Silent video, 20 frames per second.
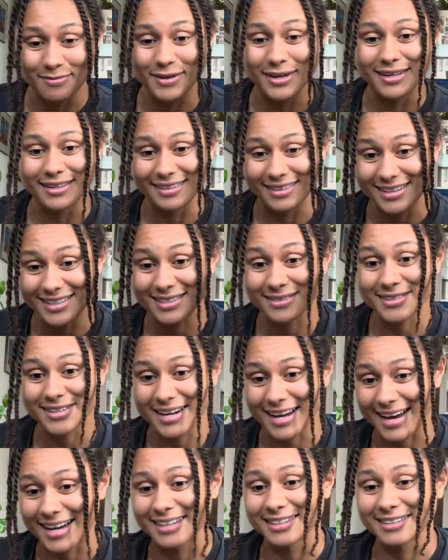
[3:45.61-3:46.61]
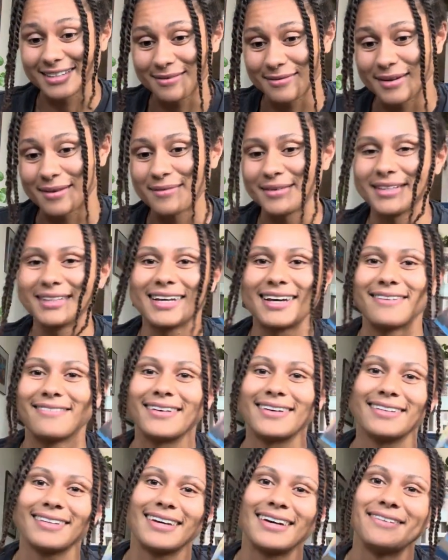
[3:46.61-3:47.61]
but this one actually made me laugh
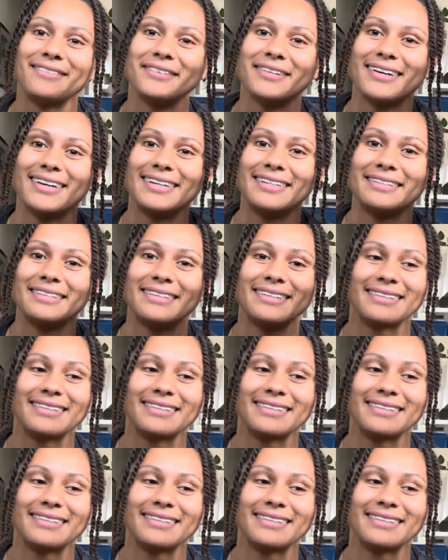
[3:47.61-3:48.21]
out loud at